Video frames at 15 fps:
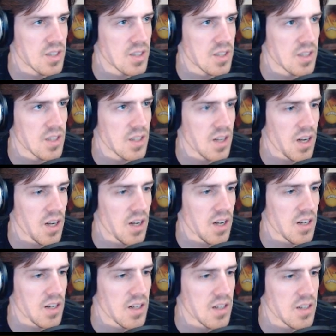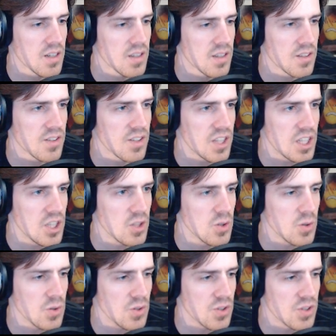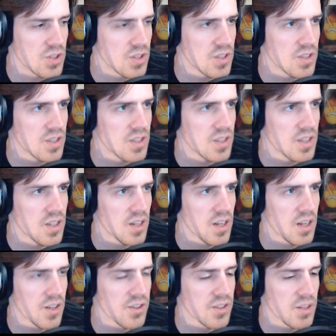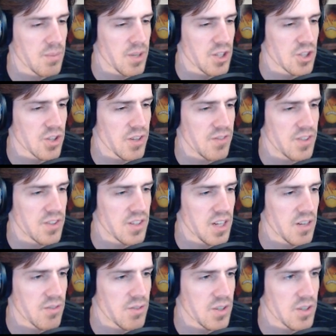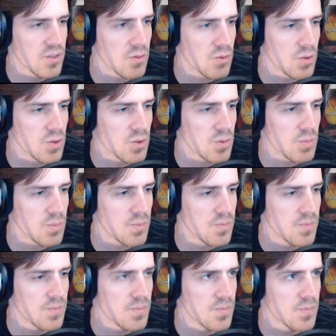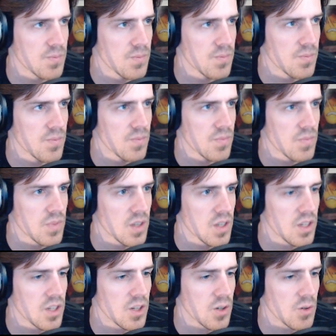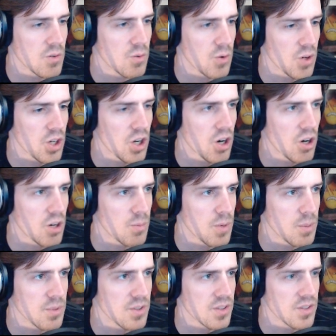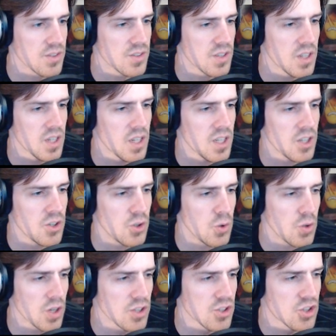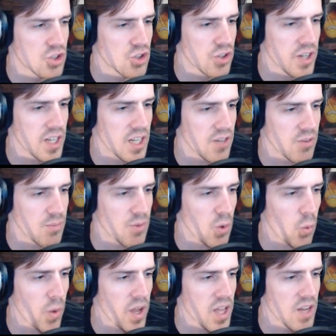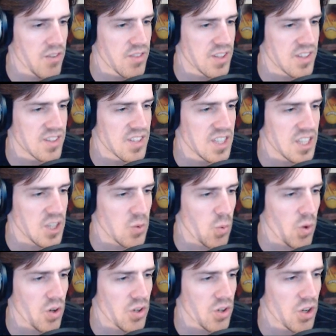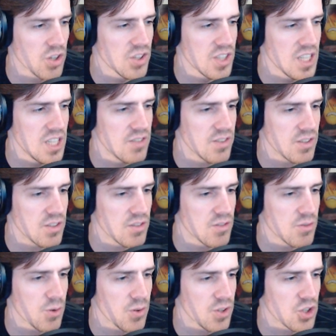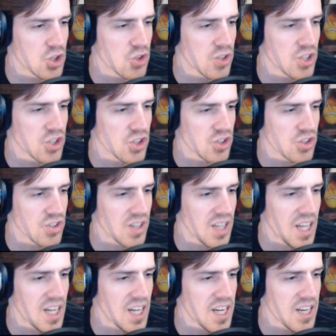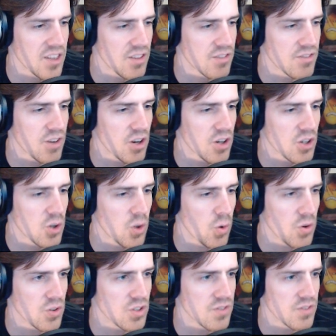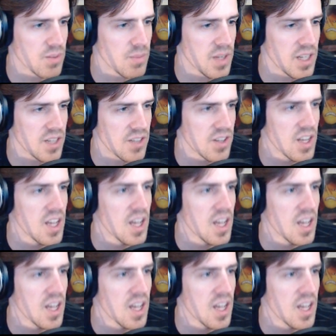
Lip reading: This is huge. I also need to make sure I visit every room, you know, for card purposes. Do not stray from the way of the seeing one, not even for the treasures lying at the far corners of the maze.